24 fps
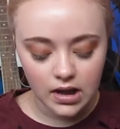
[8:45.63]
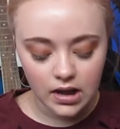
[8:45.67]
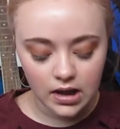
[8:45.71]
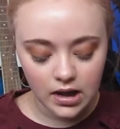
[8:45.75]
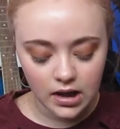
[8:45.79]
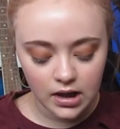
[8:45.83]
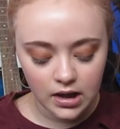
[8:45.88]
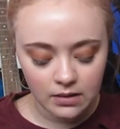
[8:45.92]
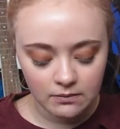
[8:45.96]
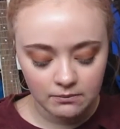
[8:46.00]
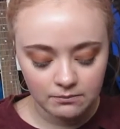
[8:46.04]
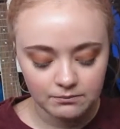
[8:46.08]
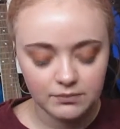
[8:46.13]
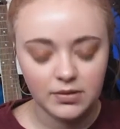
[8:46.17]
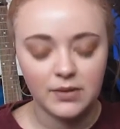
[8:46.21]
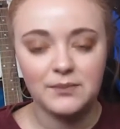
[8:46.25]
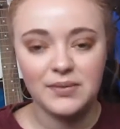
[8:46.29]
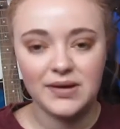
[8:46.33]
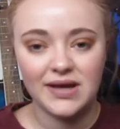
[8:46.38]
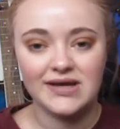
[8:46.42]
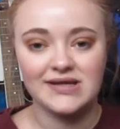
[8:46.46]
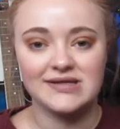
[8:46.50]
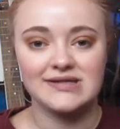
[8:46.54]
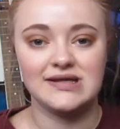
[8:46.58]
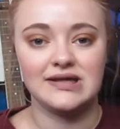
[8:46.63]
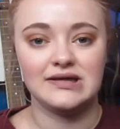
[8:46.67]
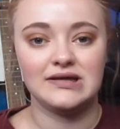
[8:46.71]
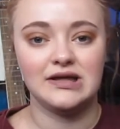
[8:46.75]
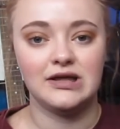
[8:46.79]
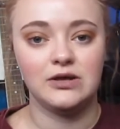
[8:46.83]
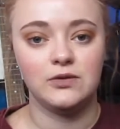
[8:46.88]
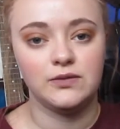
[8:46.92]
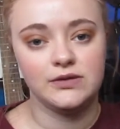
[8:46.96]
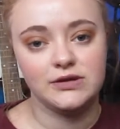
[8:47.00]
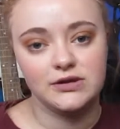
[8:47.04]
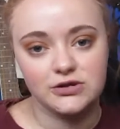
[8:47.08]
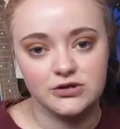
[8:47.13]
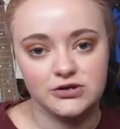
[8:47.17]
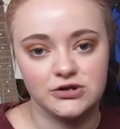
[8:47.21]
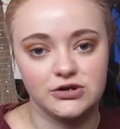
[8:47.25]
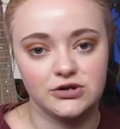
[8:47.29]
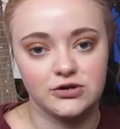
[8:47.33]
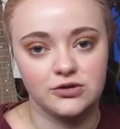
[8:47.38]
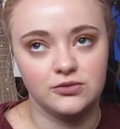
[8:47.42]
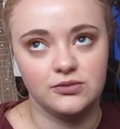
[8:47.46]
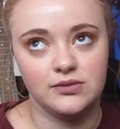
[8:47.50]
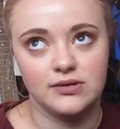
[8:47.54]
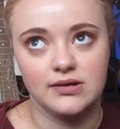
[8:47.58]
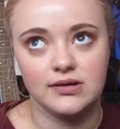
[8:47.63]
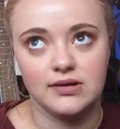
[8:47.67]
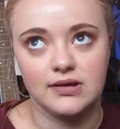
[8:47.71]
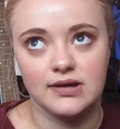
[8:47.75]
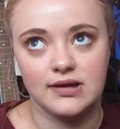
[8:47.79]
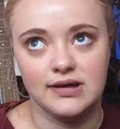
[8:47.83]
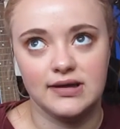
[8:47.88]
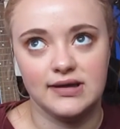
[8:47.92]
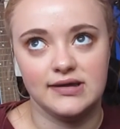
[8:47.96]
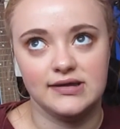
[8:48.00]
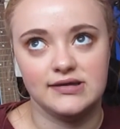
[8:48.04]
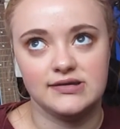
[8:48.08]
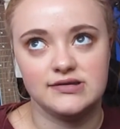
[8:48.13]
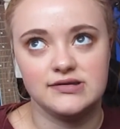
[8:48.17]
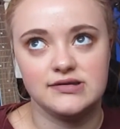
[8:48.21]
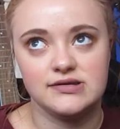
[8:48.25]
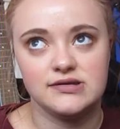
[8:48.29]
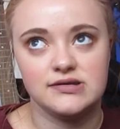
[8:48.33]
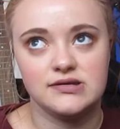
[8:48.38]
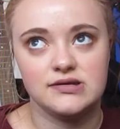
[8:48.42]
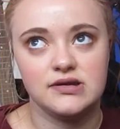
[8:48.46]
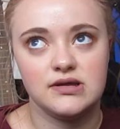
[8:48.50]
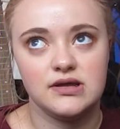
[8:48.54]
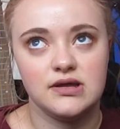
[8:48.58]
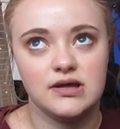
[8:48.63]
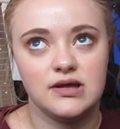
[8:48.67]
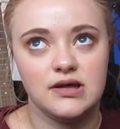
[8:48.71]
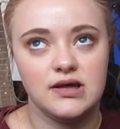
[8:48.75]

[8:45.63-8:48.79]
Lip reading: But basically what you do is,